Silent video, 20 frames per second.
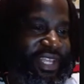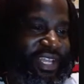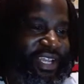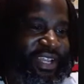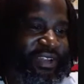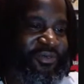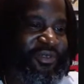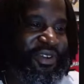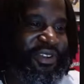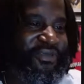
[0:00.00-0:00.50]

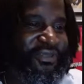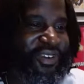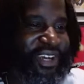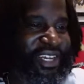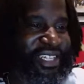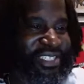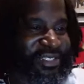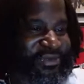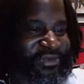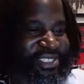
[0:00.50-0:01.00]
What the fuck
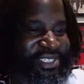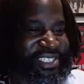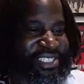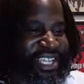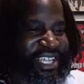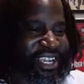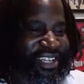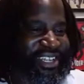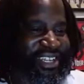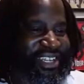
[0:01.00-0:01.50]
is it with
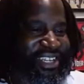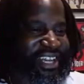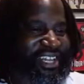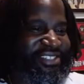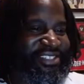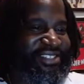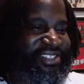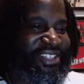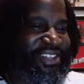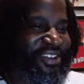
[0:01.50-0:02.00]
Sharon and
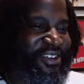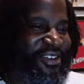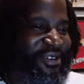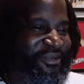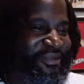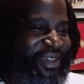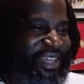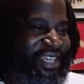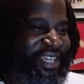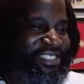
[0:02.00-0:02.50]
100-year-old
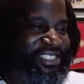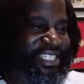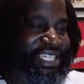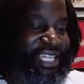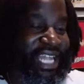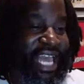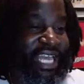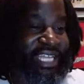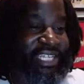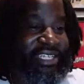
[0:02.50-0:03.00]
man? She
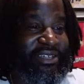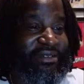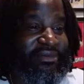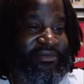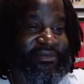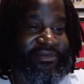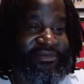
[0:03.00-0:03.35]
liked them.